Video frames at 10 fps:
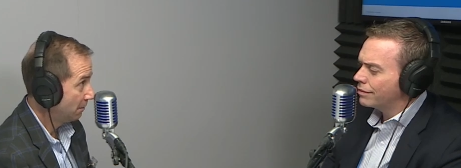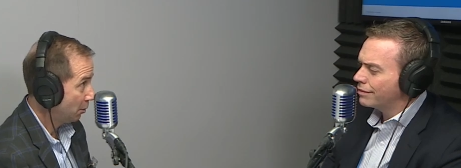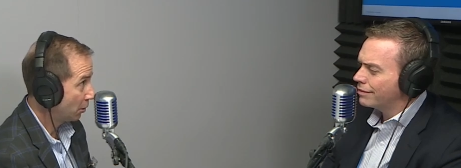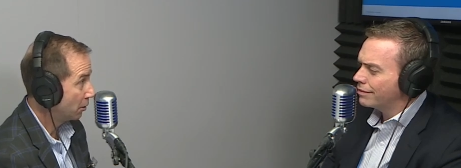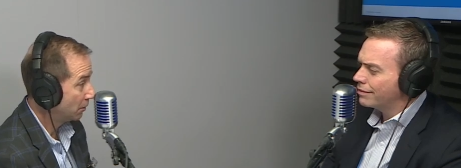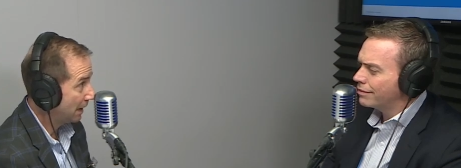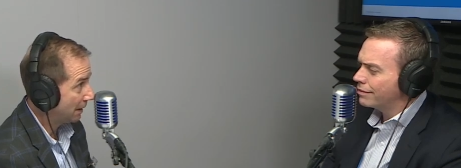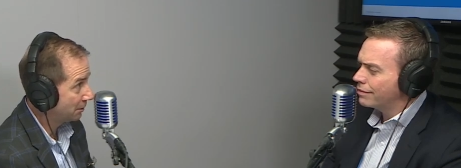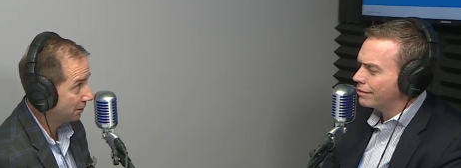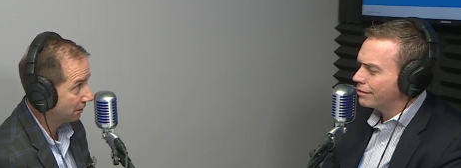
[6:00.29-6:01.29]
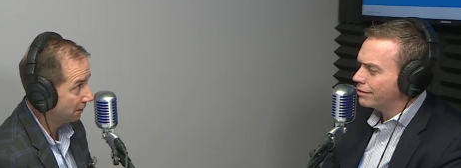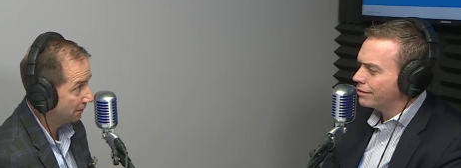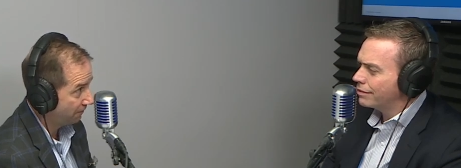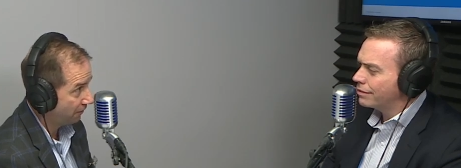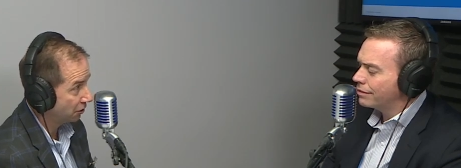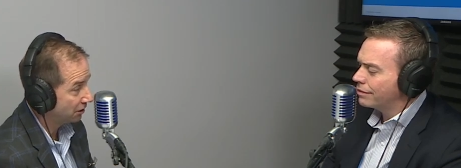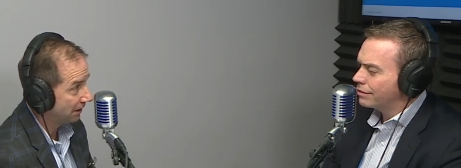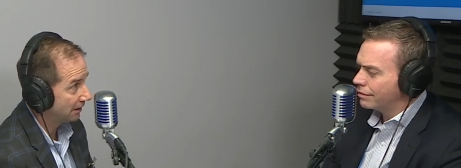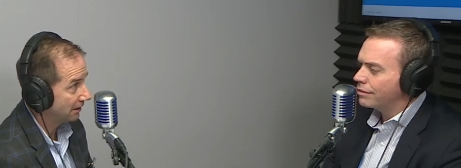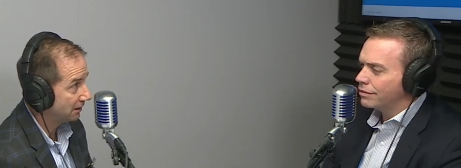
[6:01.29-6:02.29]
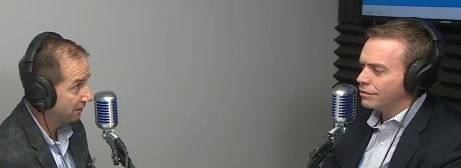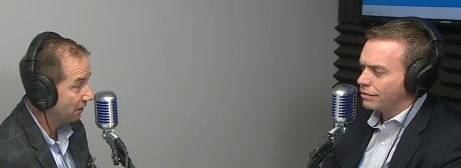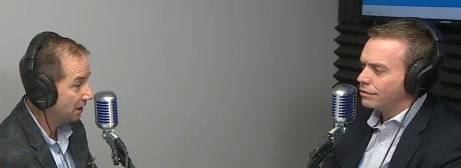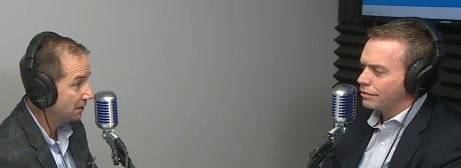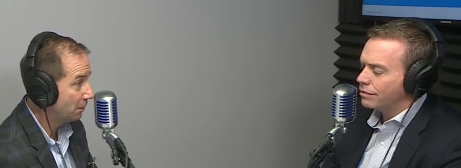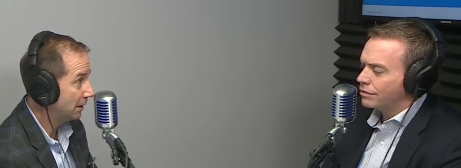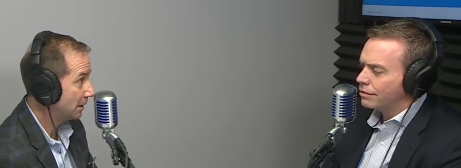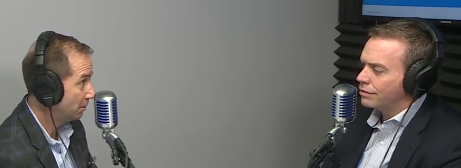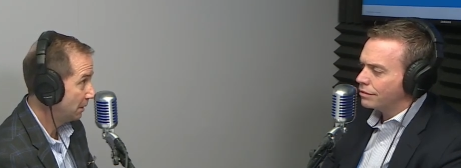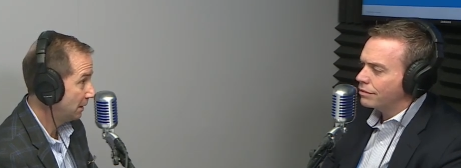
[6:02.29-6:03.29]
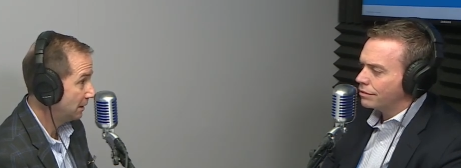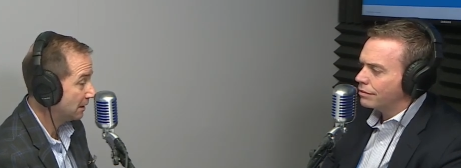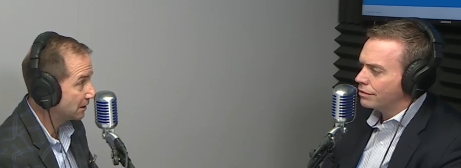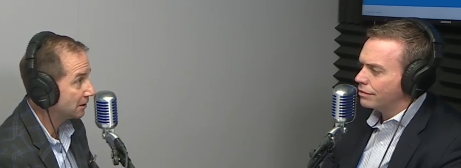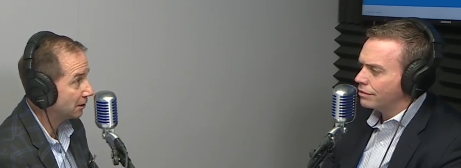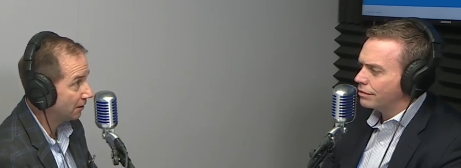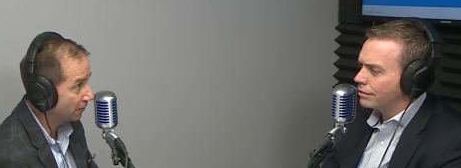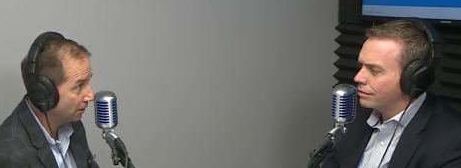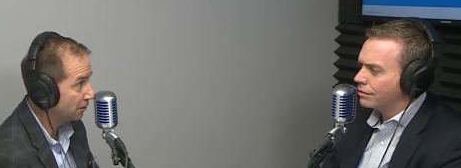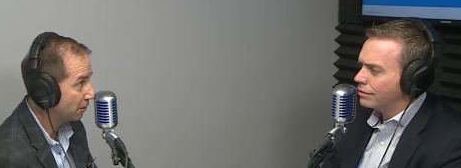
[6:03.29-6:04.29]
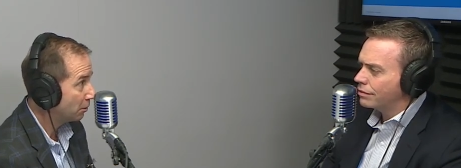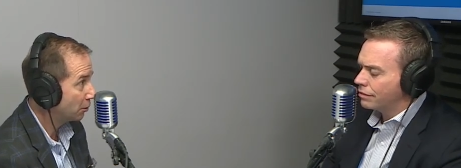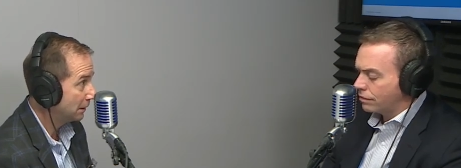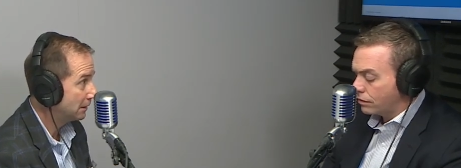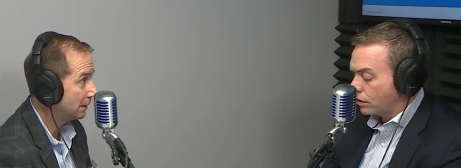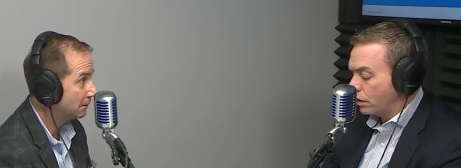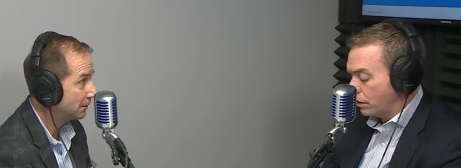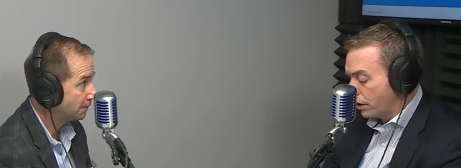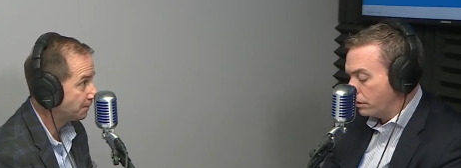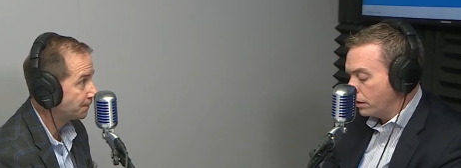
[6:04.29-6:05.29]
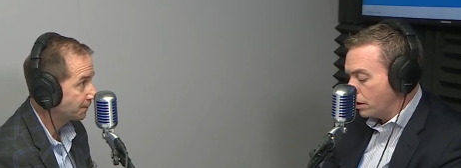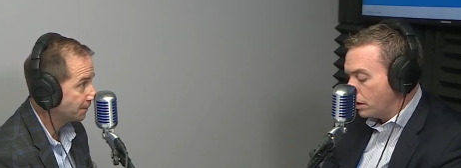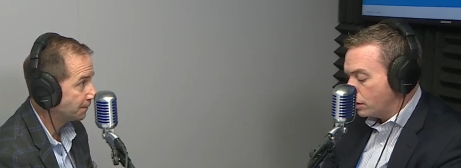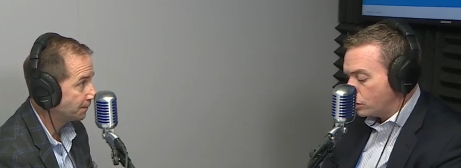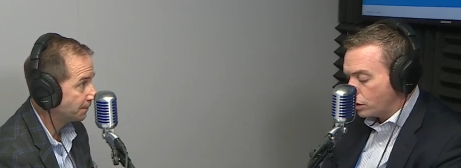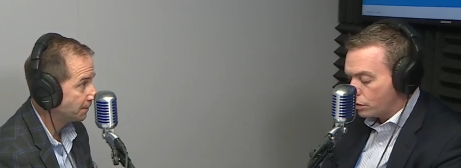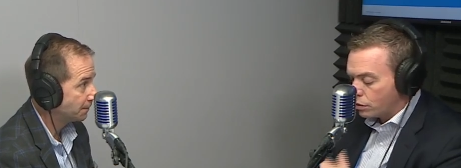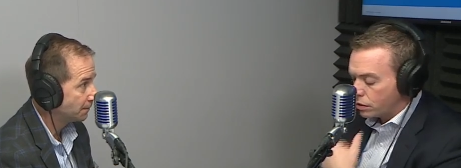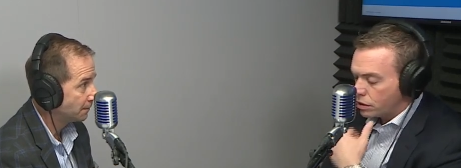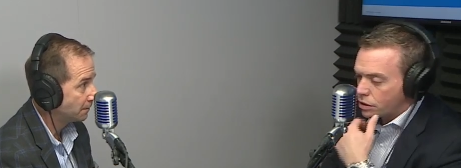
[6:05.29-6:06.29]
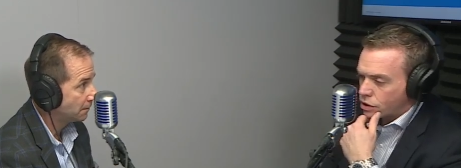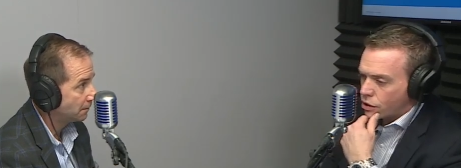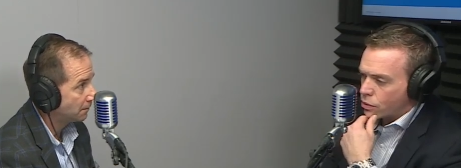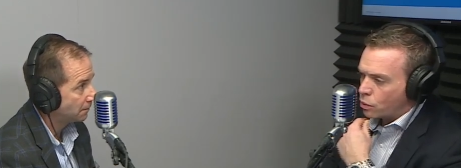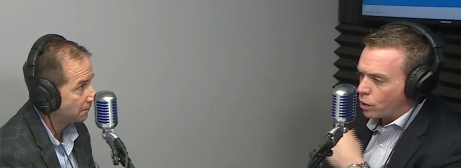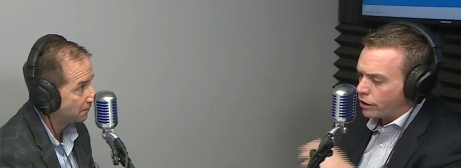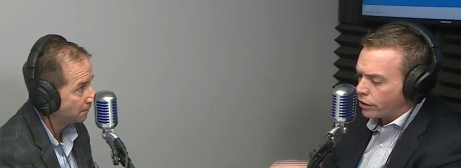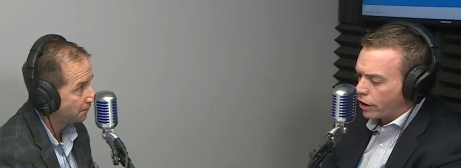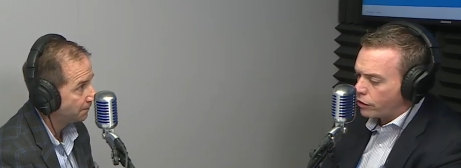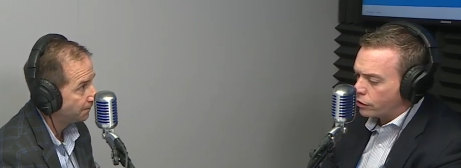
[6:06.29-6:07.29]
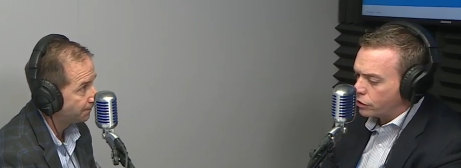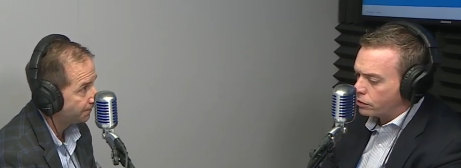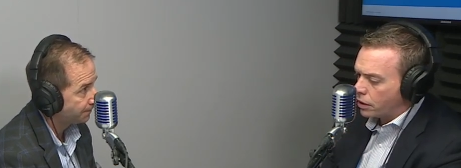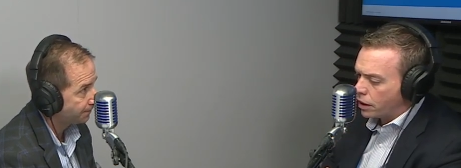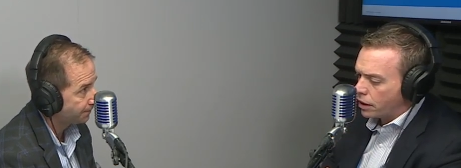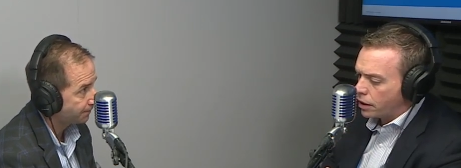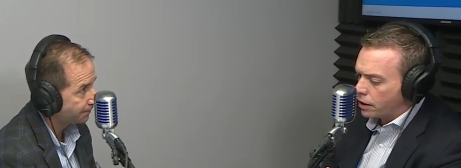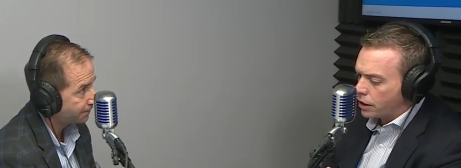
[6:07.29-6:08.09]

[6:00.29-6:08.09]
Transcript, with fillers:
Speaker 1: barcode capture functionality in a device may not be necessary for other employee types.
Speaker 2: Okay. So, so one of the other uh,